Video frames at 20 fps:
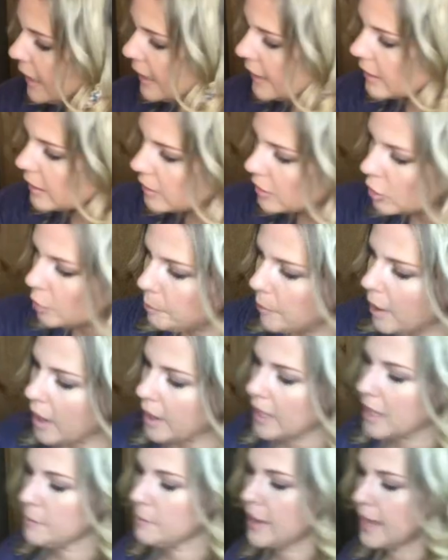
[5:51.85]
and a little
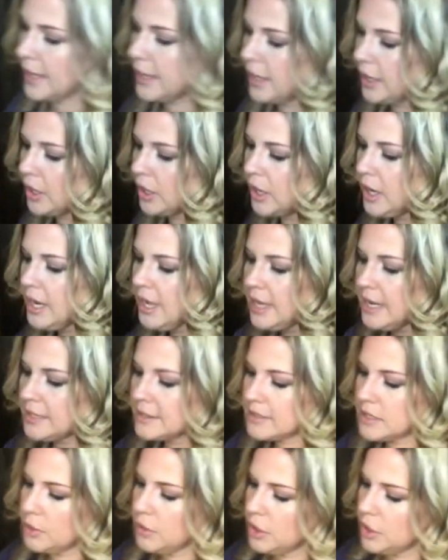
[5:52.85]
pocket back here
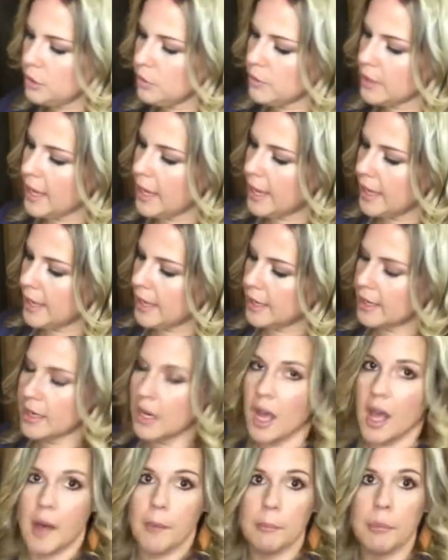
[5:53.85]
so you can
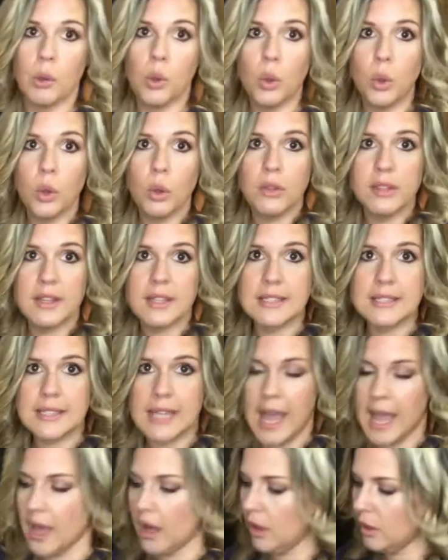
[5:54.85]
uh, pull this
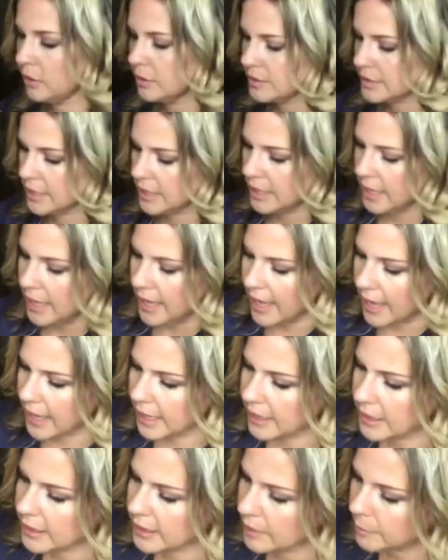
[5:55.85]
out
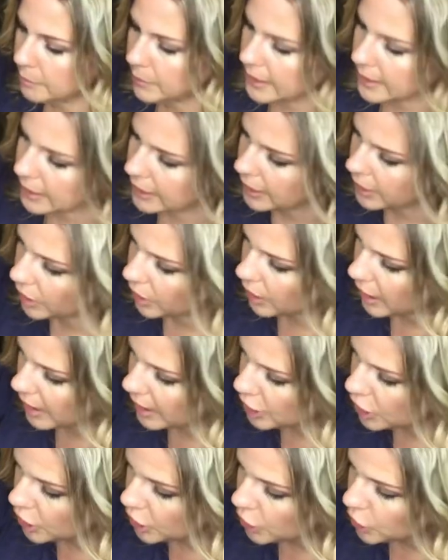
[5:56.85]
and clip it here
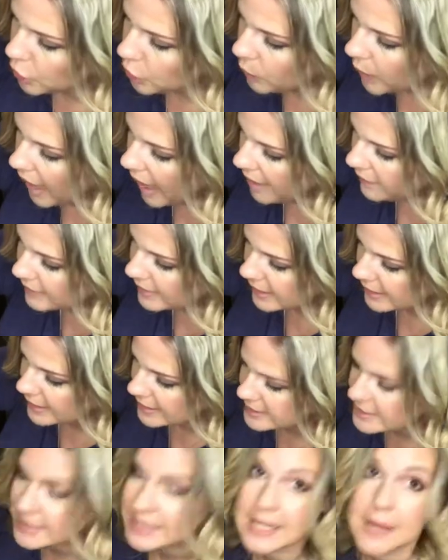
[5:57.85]
and you have an
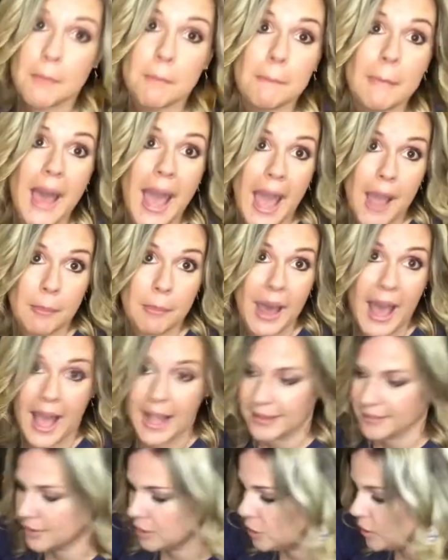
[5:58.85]
instant
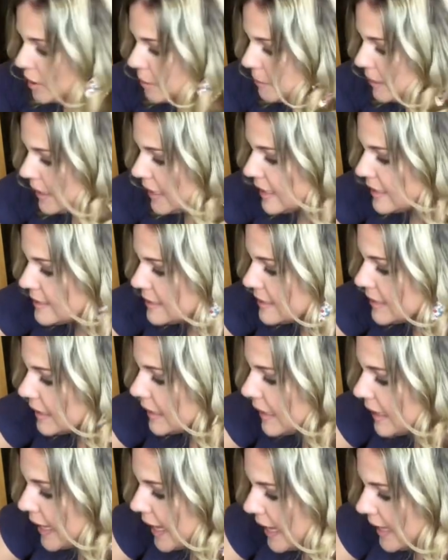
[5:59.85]
backpack so you can be
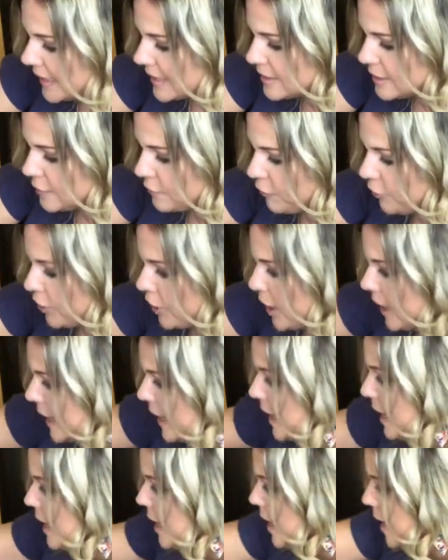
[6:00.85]
instantly hands-free